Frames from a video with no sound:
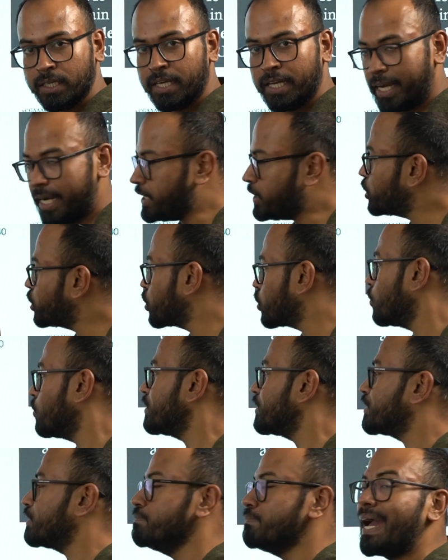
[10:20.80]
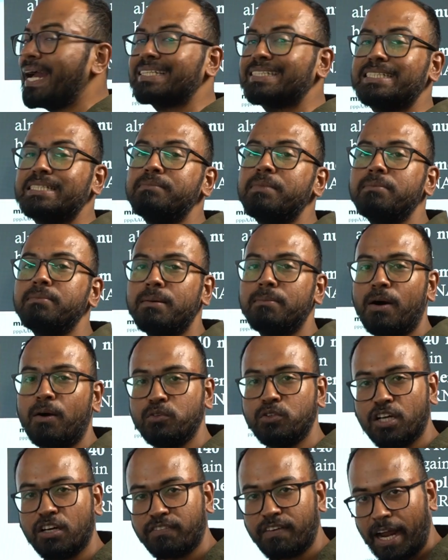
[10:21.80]
it shows maximum
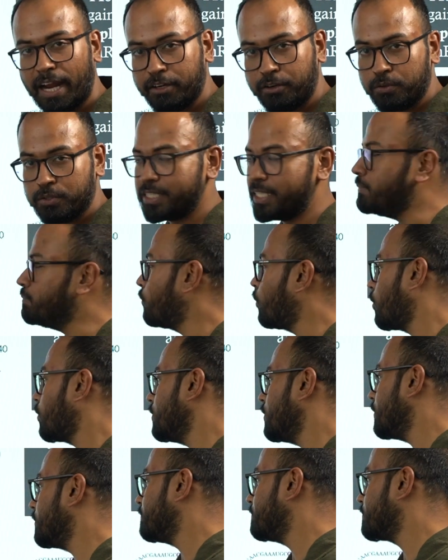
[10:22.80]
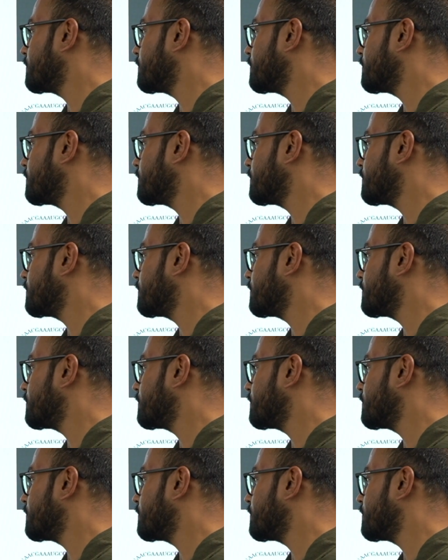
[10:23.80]
amount of hydrogen bond,